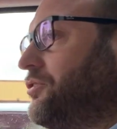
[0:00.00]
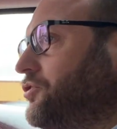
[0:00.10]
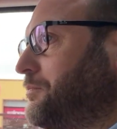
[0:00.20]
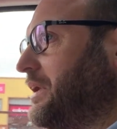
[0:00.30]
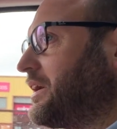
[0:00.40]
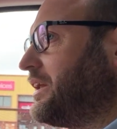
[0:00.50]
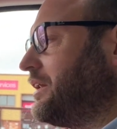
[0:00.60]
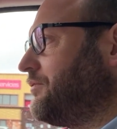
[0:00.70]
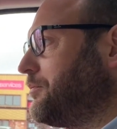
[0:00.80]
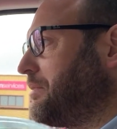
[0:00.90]
just plug it
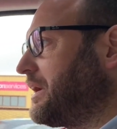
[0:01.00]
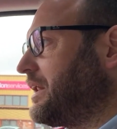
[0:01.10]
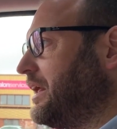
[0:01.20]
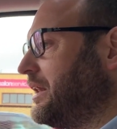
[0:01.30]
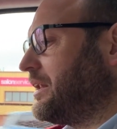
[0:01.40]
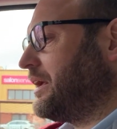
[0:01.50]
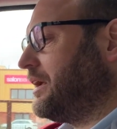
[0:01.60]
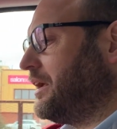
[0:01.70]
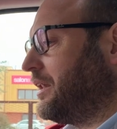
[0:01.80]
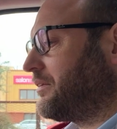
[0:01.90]
in. If you plug it in,
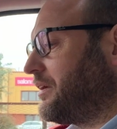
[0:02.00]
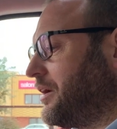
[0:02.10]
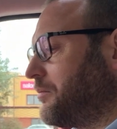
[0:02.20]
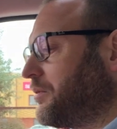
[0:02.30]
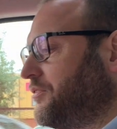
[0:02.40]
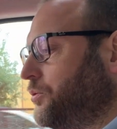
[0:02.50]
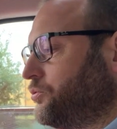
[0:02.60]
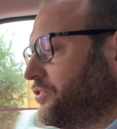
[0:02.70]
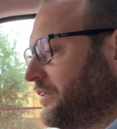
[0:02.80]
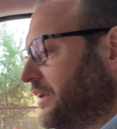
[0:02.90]
it
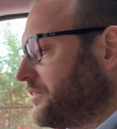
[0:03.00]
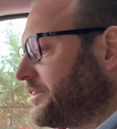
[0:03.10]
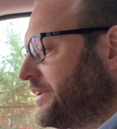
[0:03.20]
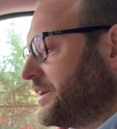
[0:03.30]
refuses it.